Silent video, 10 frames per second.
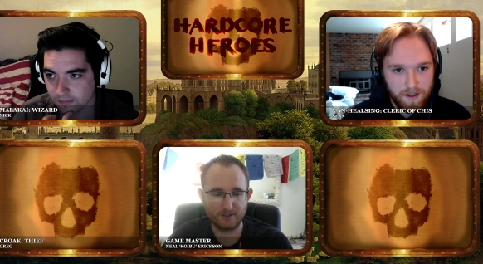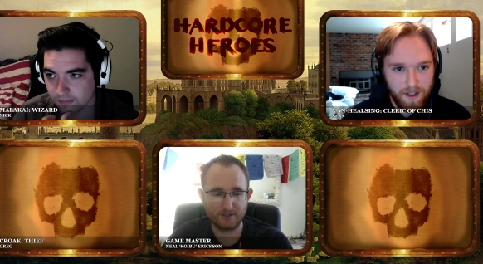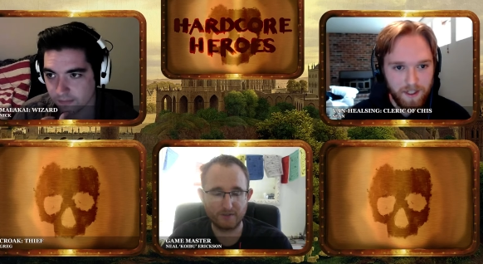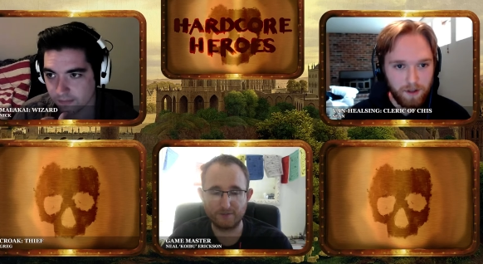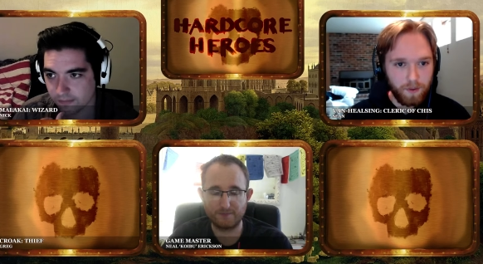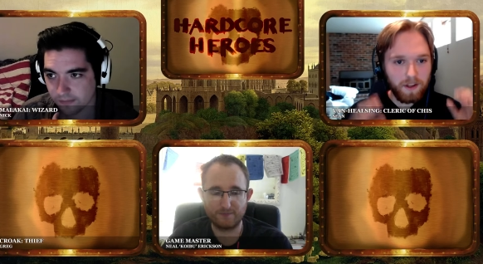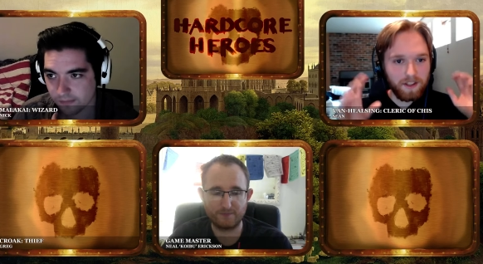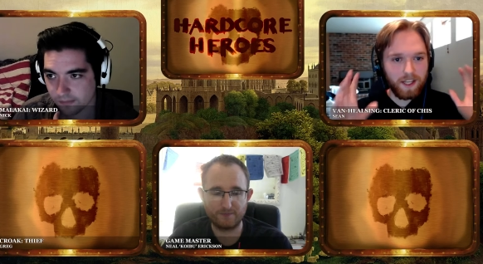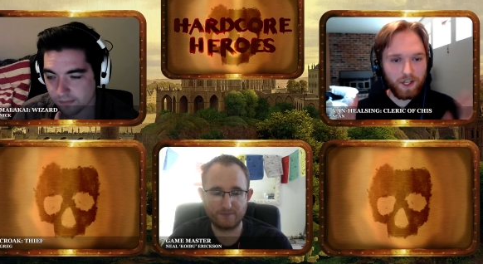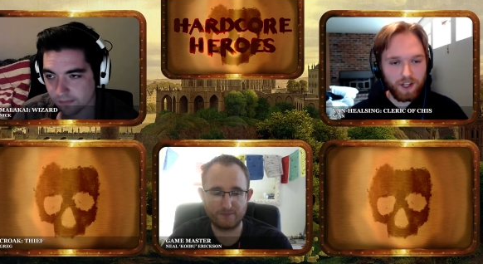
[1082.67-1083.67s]
Speaker 1: like the
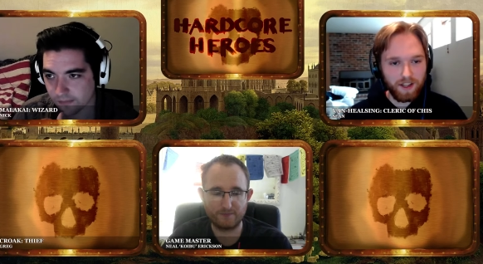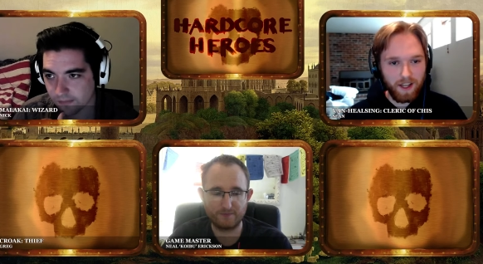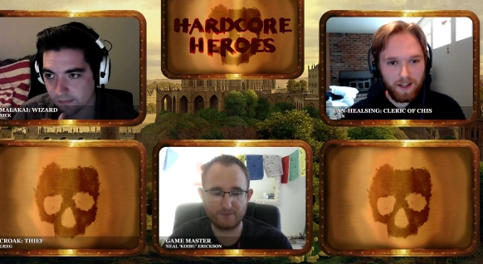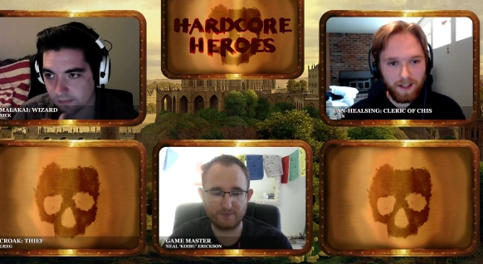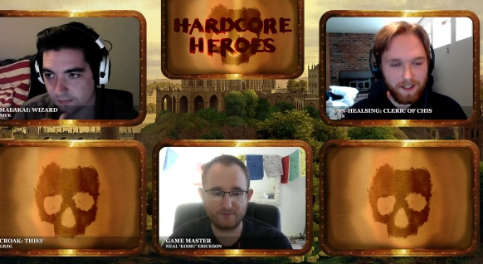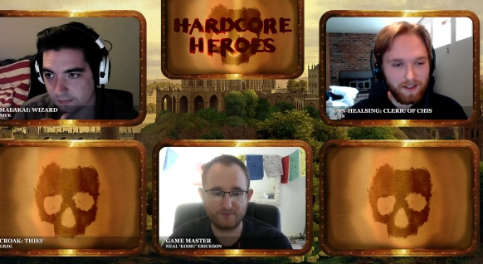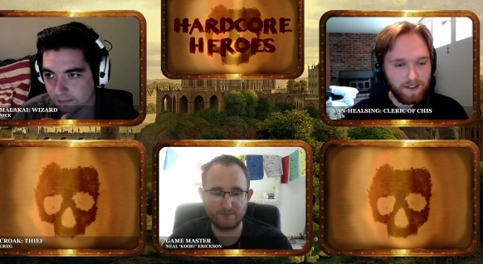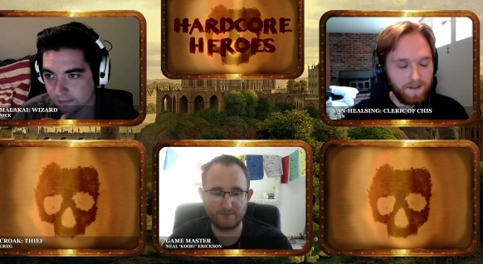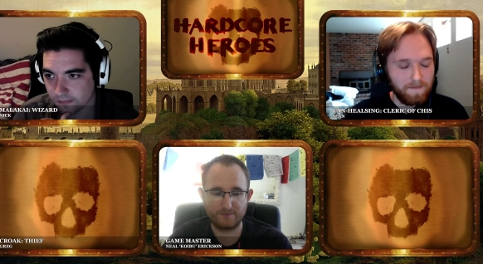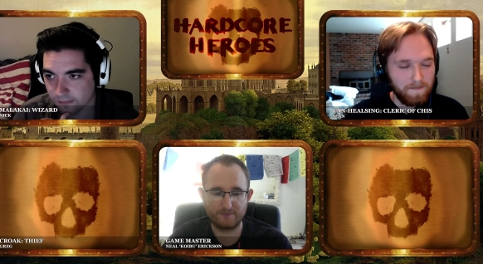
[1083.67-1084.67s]
realization that like
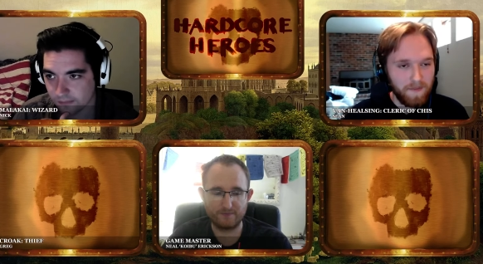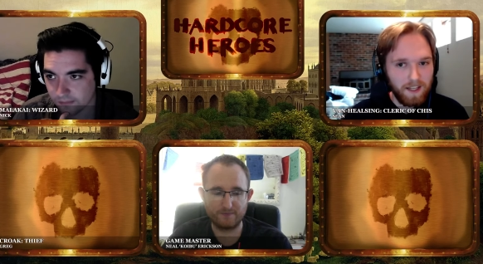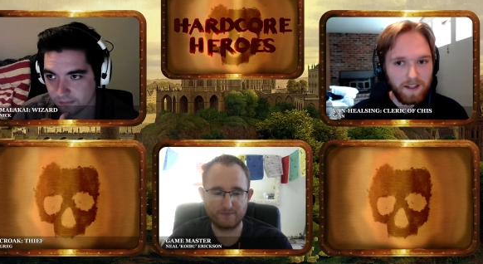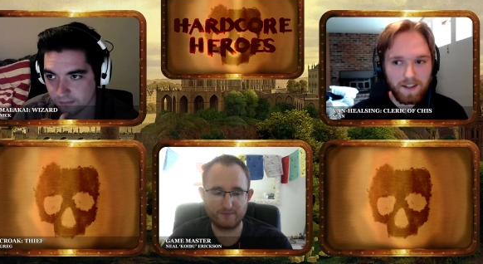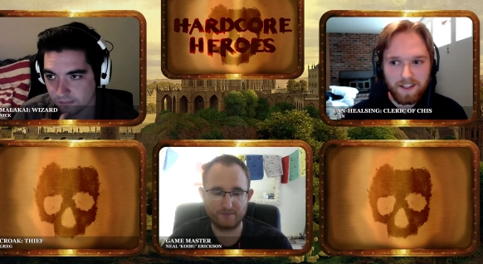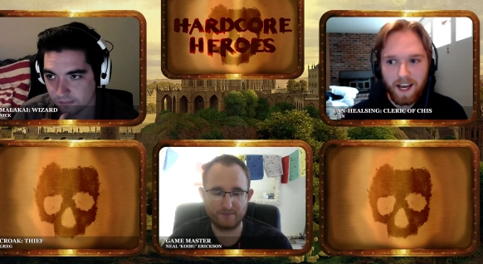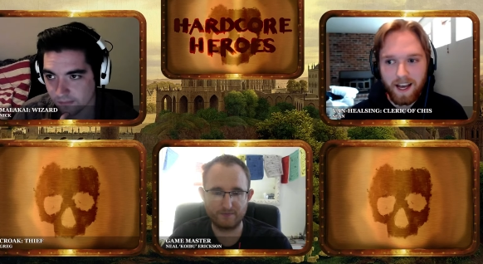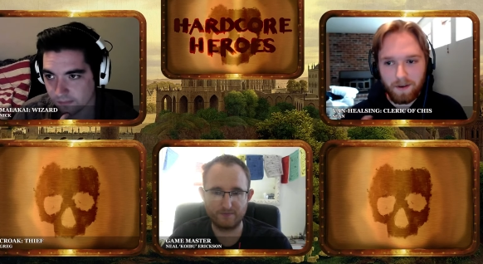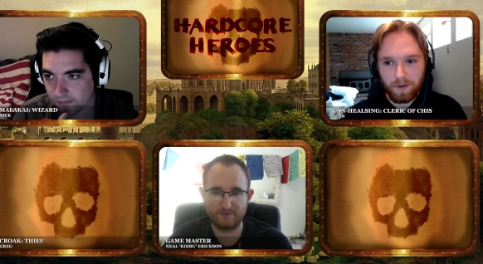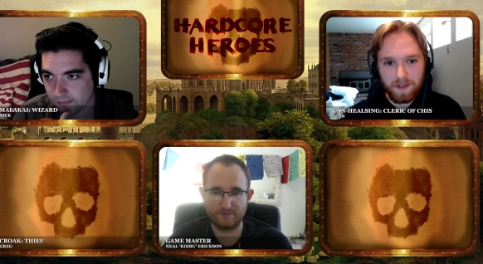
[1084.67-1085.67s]
this
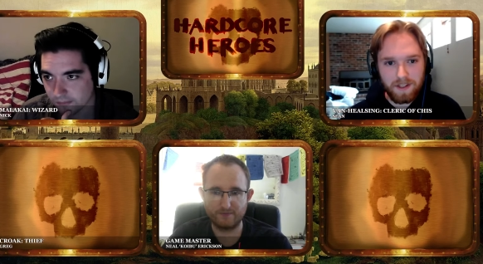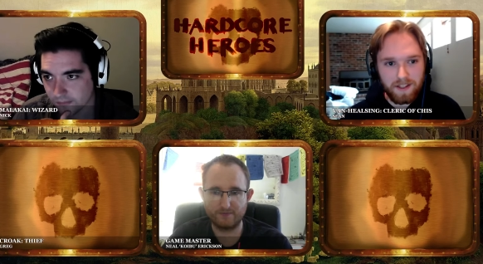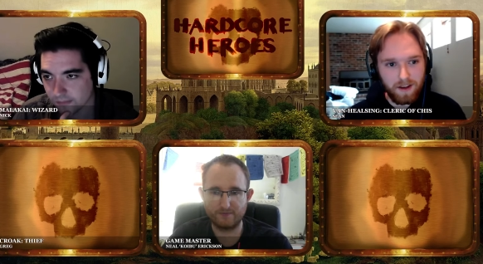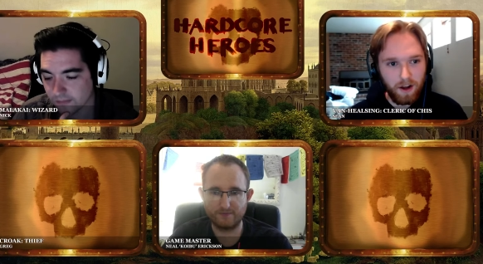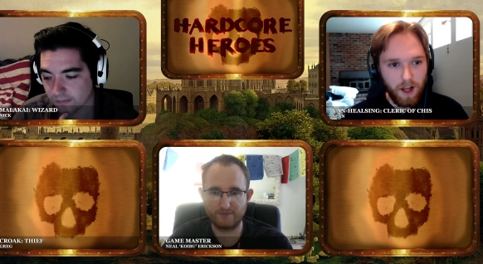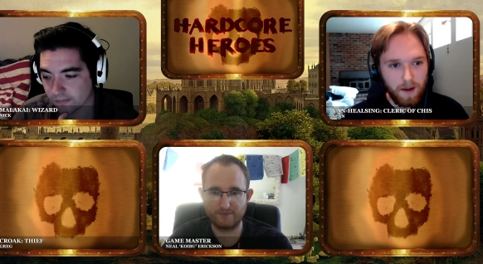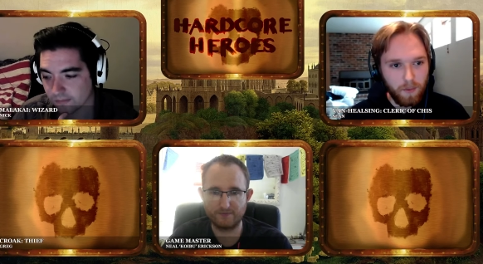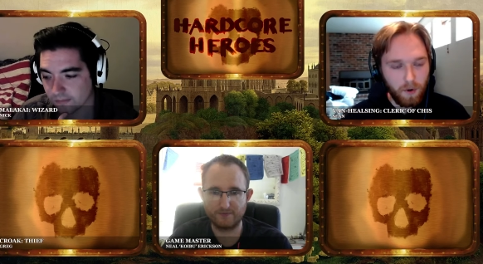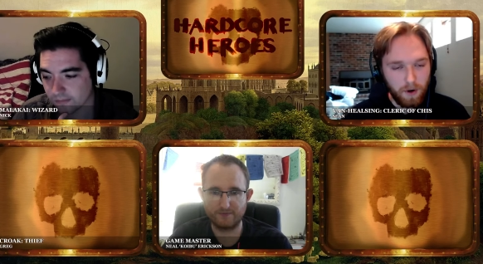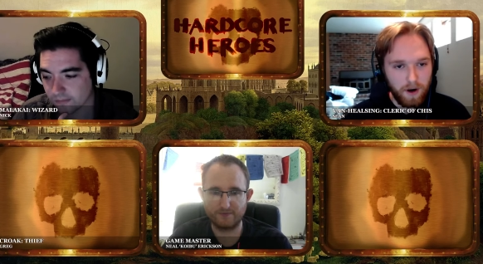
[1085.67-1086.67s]
guy was a lot
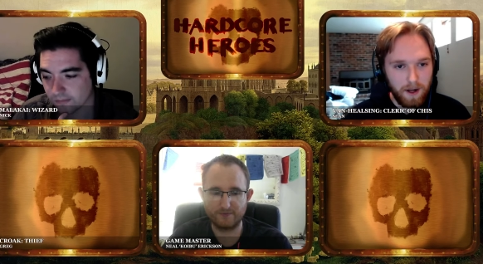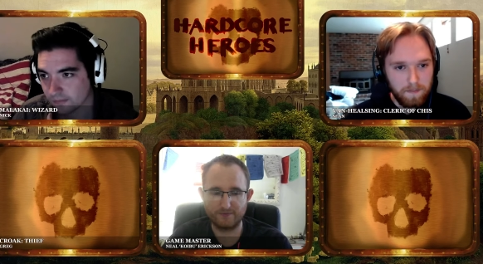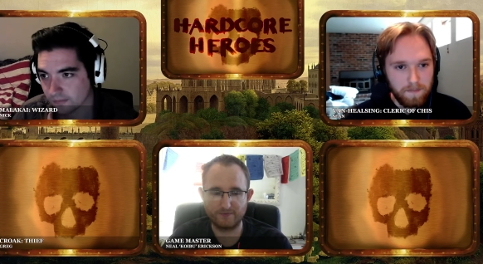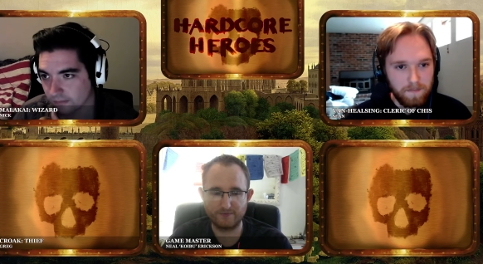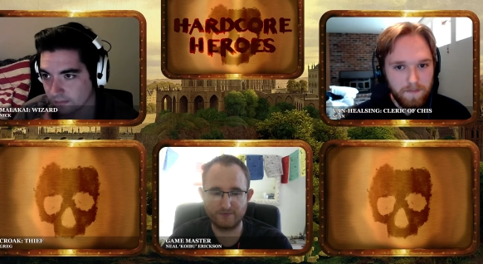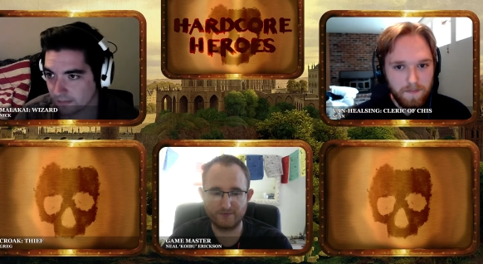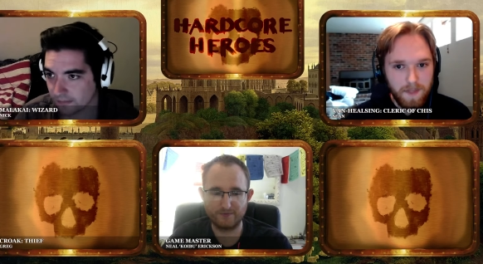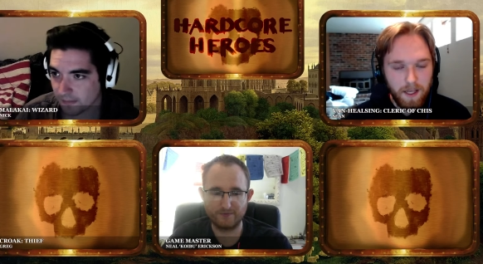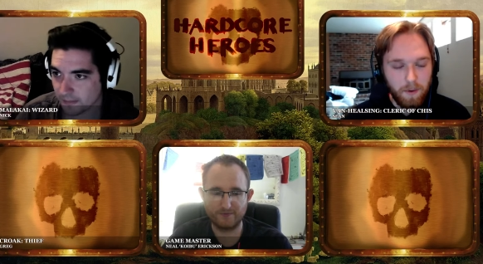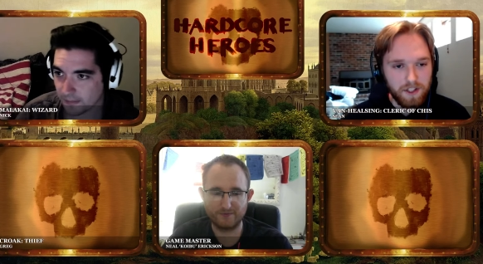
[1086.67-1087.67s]
more. Um,
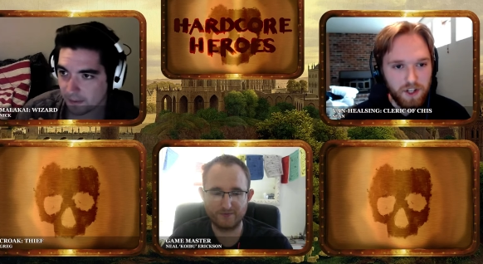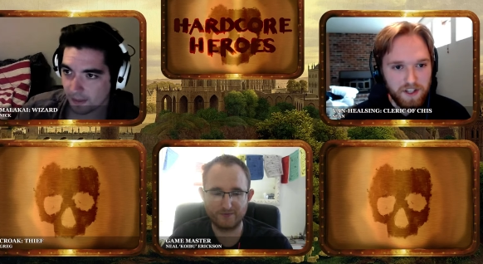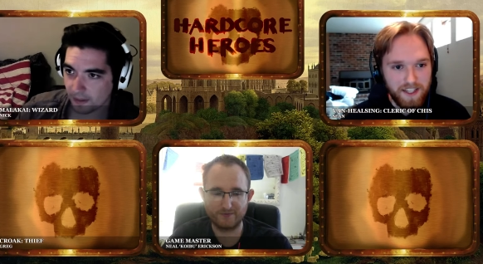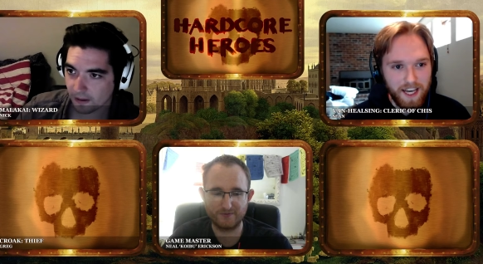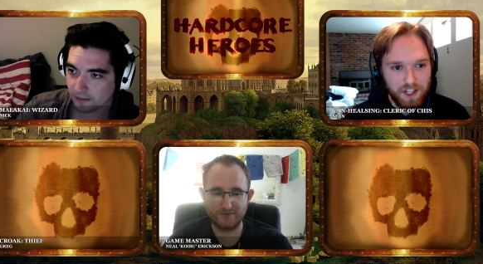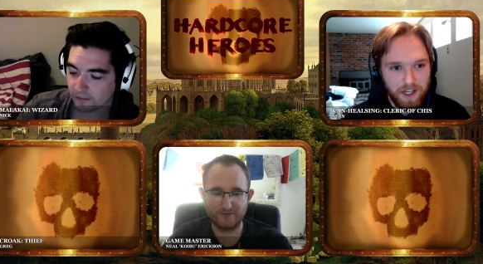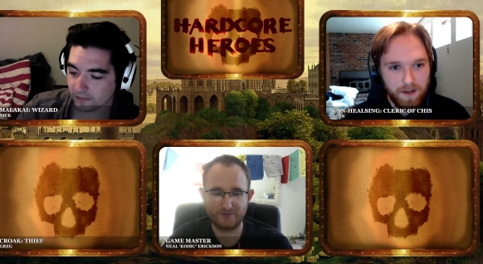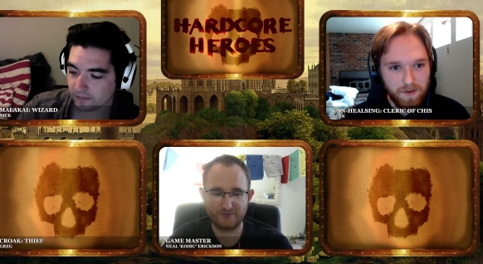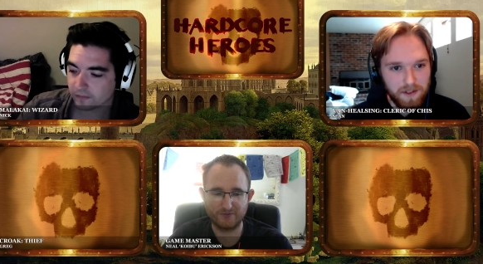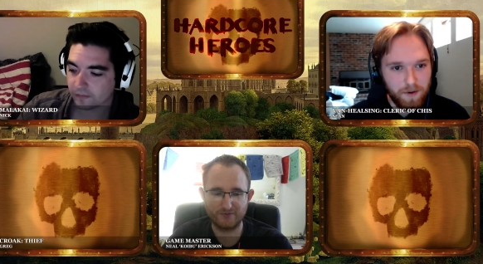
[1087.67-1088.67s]
he wasn't just sketchy; he
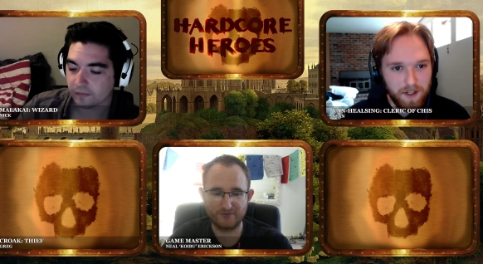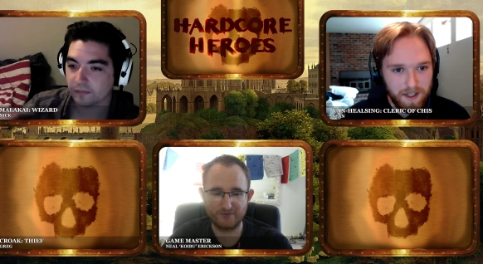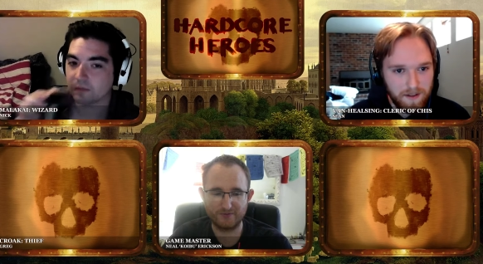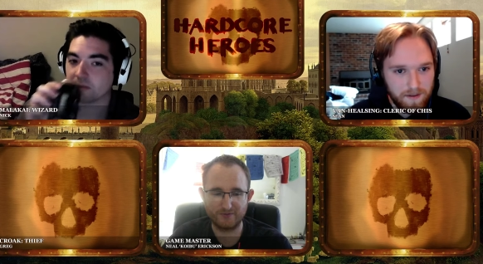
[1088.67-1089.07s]
was pretty